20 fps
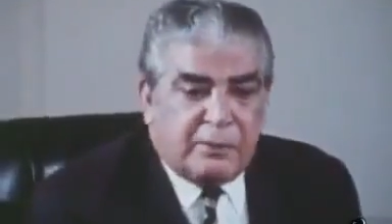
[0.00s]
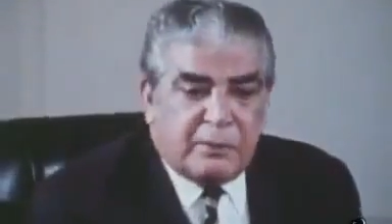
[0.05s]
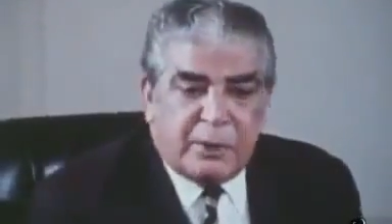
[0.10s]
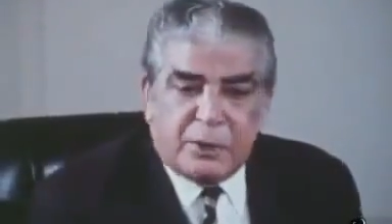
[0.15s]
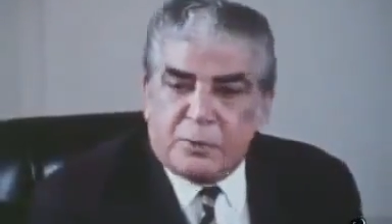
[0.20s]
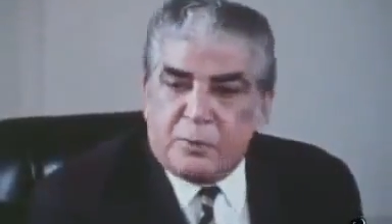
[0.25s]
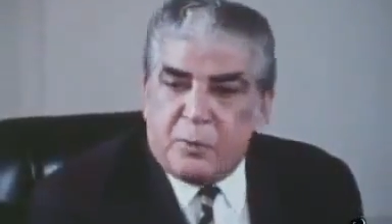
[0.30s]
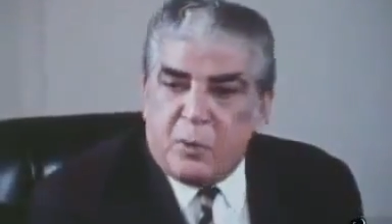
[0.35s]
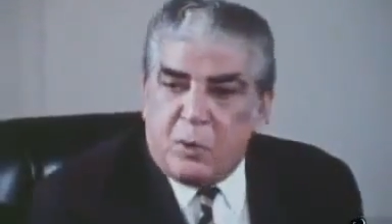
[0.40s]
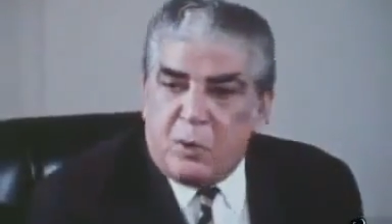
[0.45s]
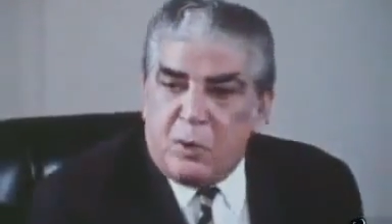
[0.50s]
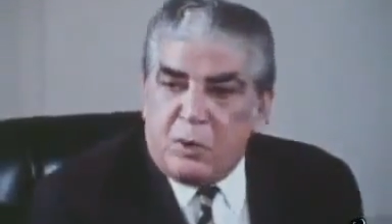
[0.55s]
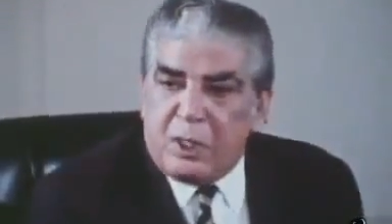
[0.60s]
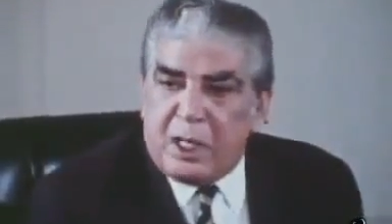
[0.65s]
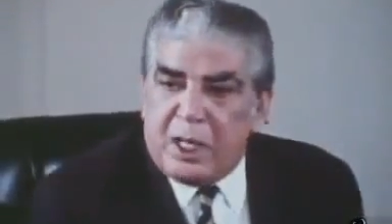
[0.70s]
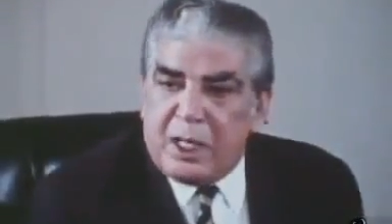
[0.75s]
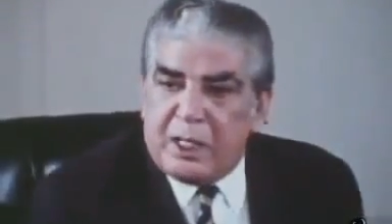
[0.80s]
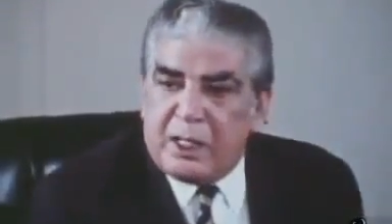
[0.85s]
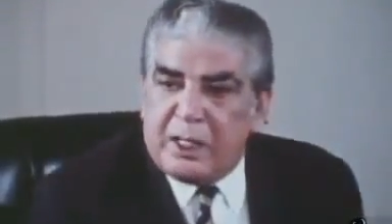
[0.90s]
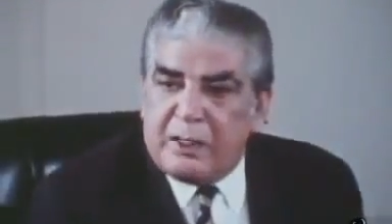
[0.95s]
And what's
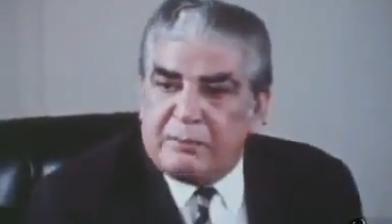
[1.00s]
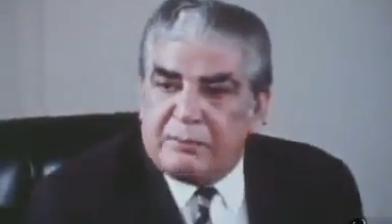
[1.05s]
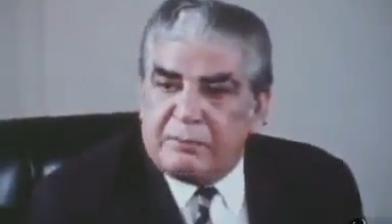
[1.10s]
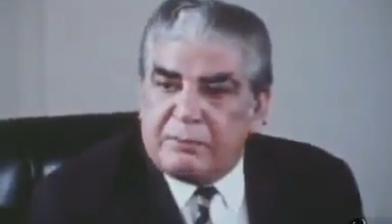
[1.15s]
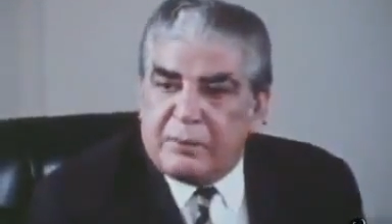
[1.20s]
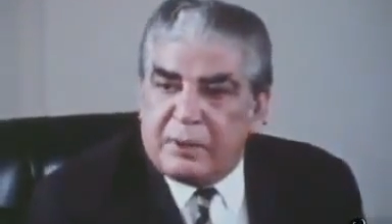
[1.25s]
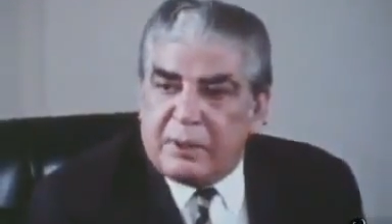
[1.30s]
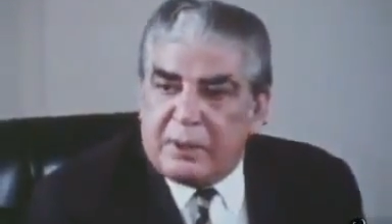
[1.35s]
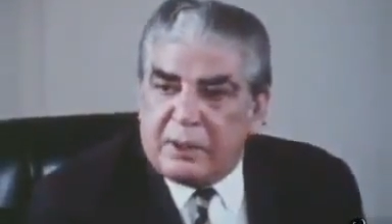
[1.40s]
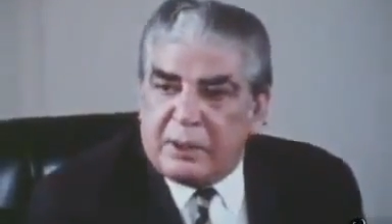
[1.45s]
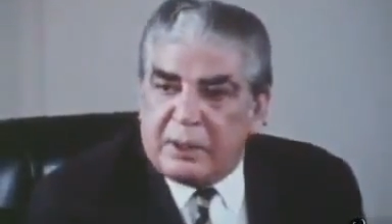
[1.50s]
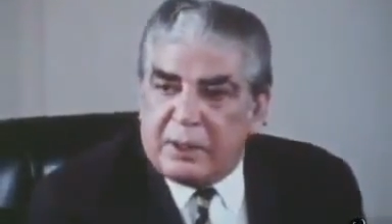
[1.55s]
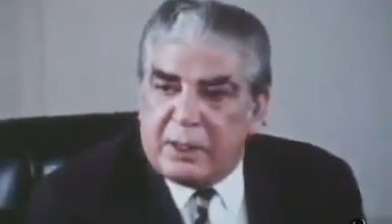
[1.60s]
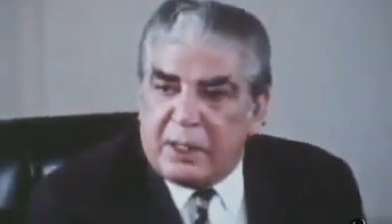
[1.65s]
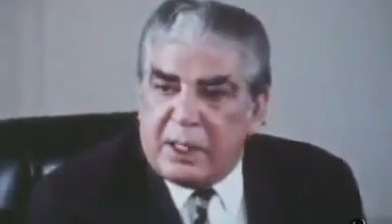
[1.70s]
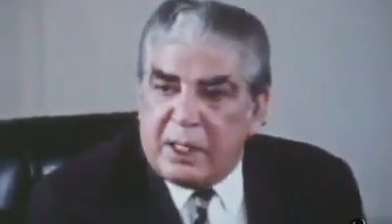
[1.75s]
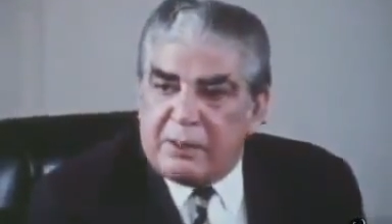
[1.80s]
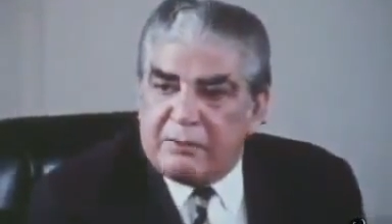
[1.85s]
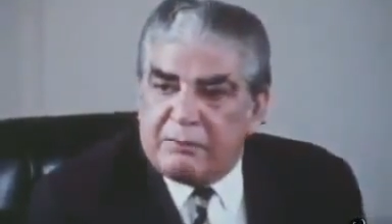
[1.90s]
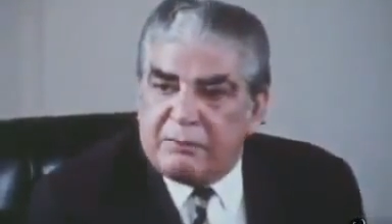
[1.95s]
more, I
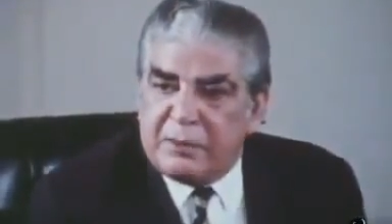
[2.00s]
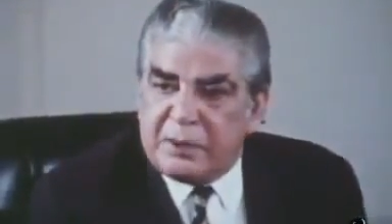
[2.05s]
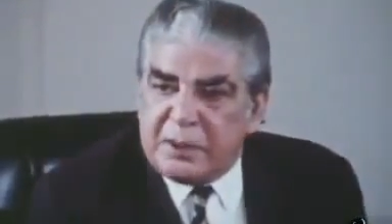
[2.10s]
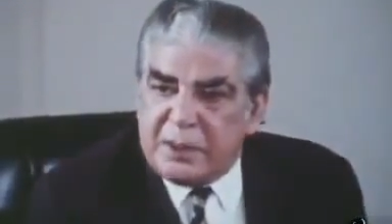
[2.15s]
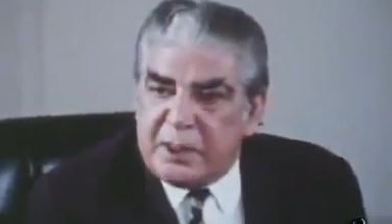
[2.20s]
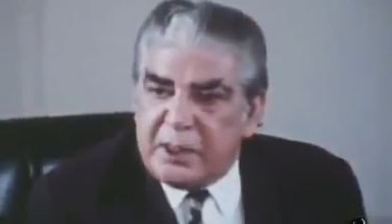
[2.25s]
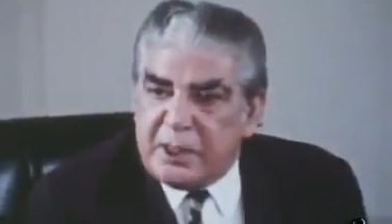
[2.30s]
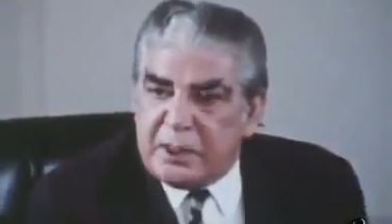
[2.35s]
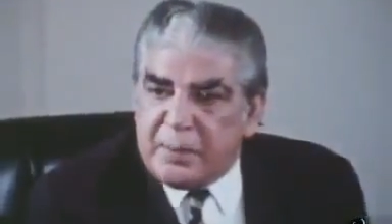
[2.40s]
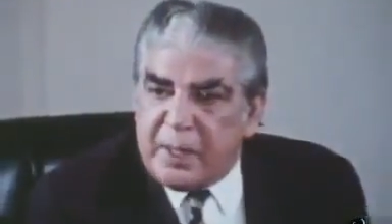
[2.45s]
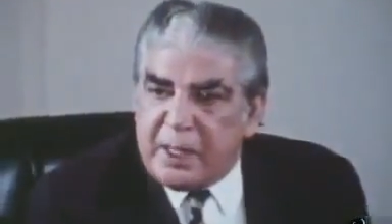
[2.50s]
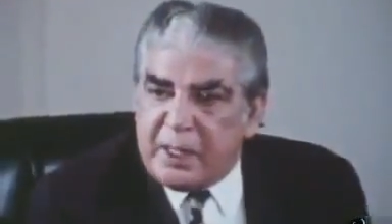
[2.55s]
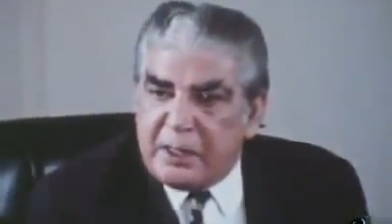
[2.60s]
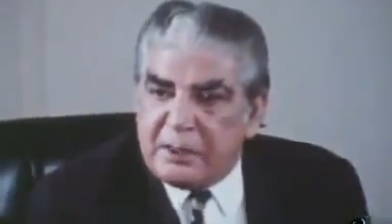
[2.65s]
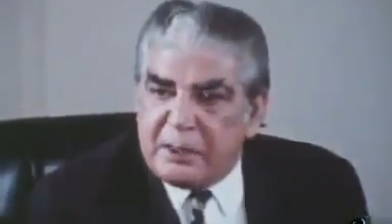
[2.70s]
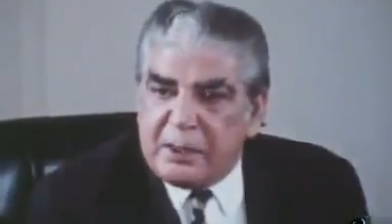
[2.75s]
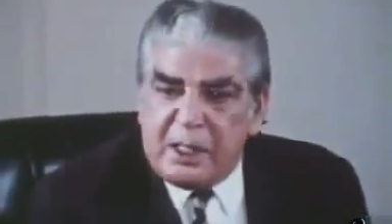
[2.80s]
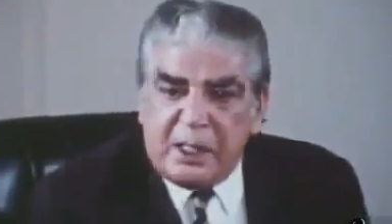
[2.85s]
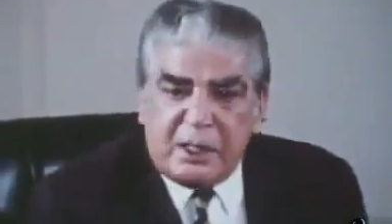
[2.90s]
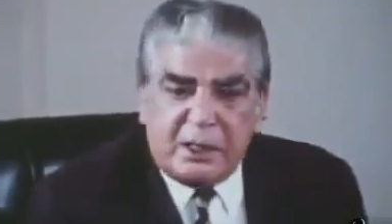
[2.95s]
have visited East
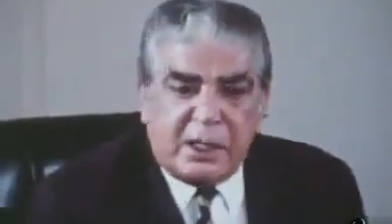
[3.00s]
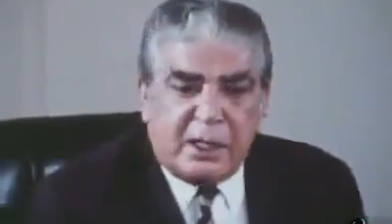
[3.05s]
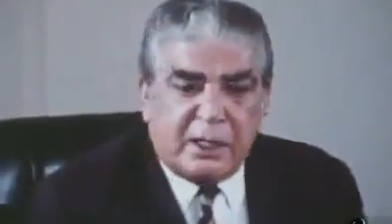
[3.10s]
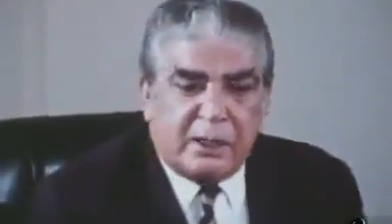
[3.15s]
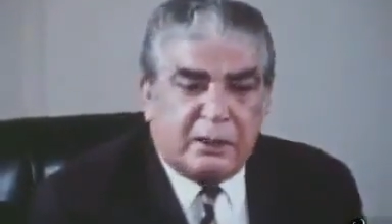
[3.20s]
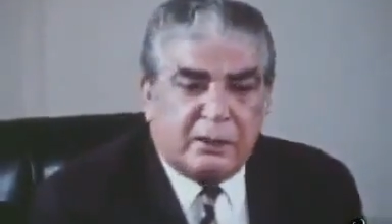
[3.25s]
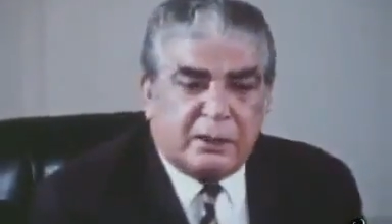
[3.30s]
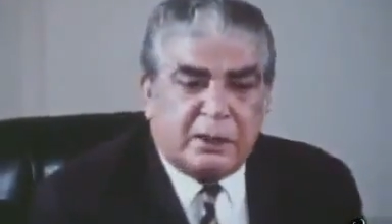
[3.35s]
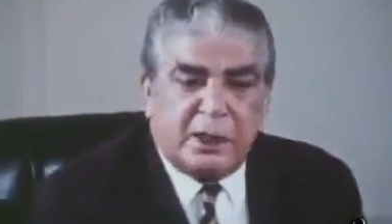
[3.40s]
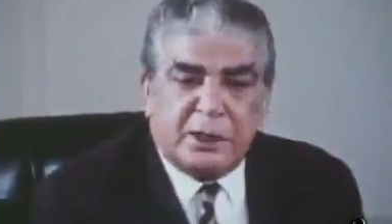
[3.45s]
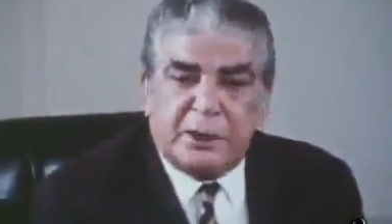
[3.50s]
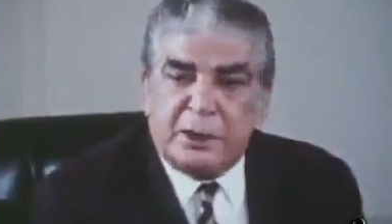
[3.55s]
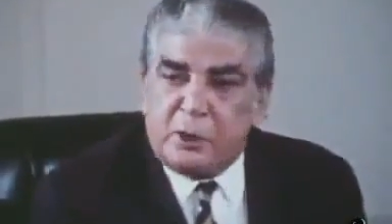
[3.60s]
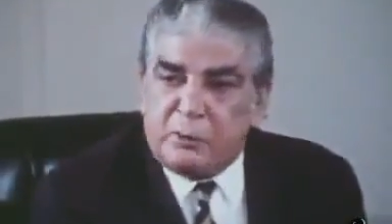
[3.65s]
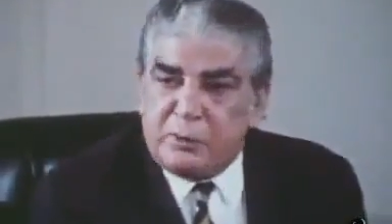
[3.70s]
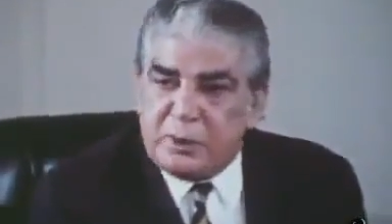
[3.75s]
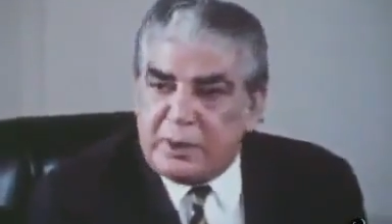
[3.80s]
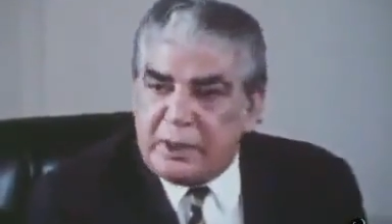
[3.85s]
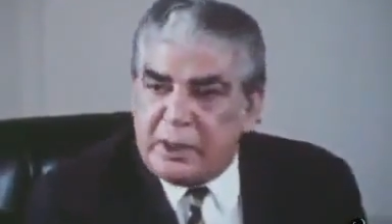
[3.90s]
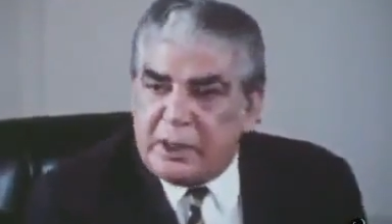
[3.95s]
Pakistan. I'll
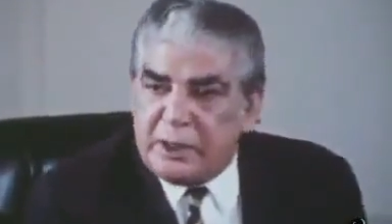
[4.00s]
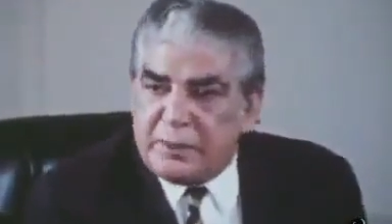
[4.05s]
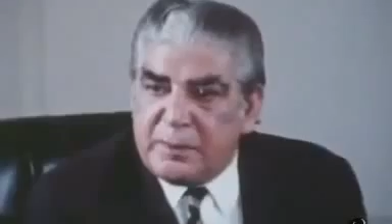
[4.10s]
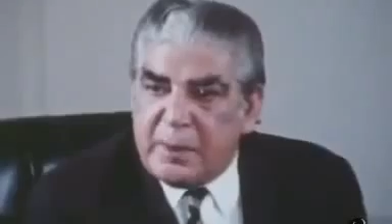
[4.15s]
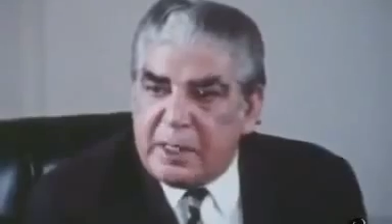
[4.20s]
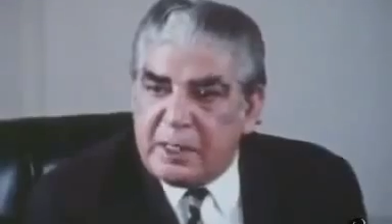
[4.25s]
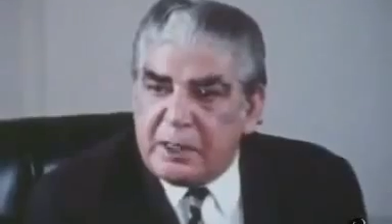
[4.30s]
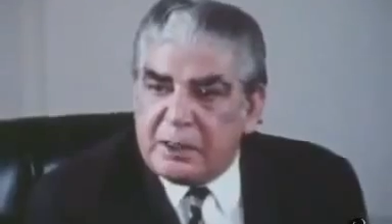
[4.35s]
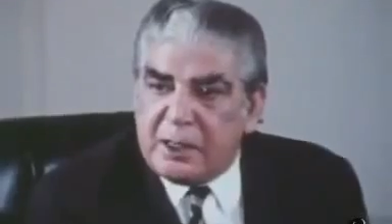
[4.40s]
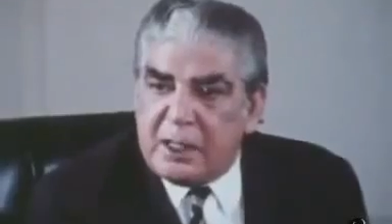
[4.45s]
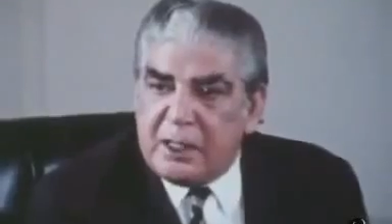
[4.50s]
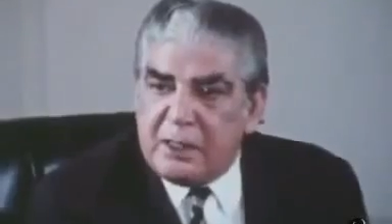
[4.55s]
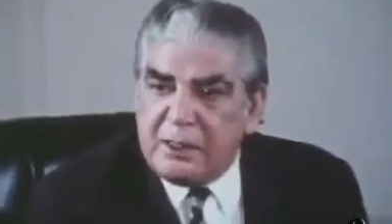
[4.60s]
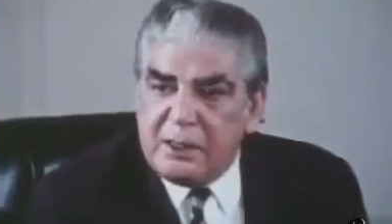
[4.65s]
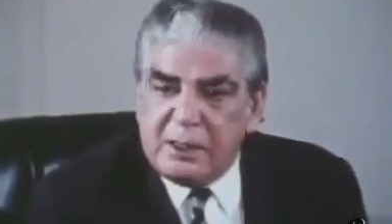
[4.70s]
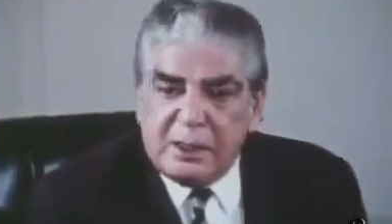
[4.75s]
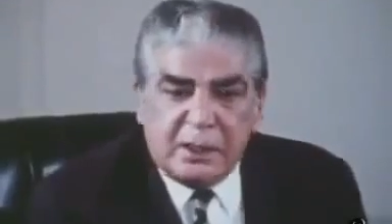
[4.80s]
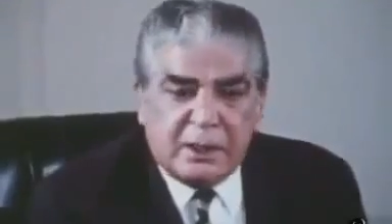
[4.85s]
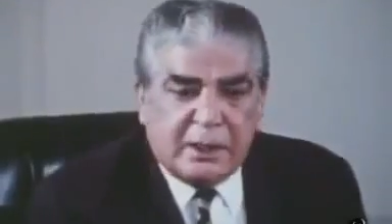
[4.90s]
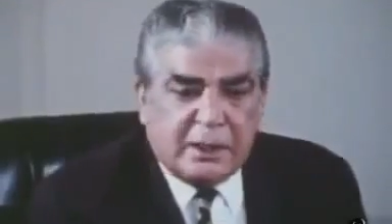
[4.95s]
continue visiting East
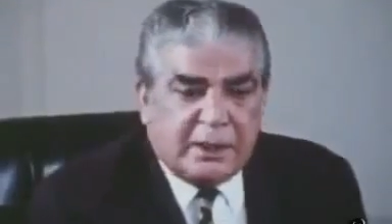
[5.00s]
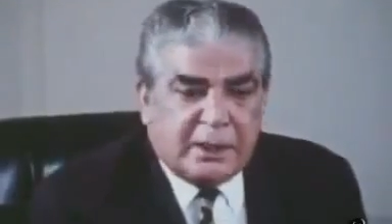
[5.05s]
Pakistan.